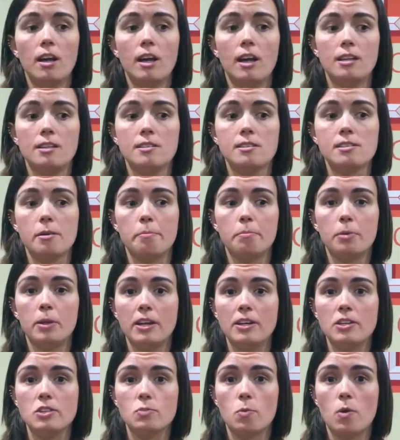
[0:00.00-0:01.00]
in some
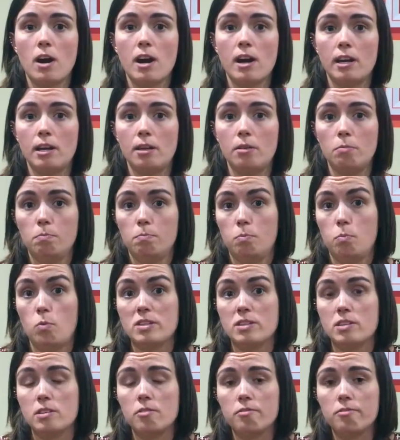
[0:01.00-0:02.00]
place where I
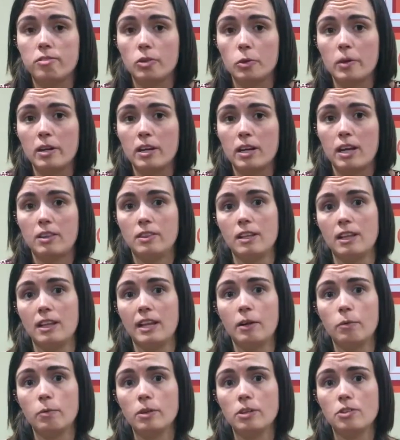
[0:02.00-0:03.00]
wasn't fluent in the
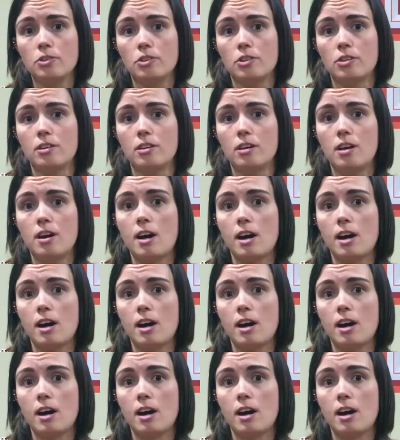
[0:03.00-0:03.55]
language,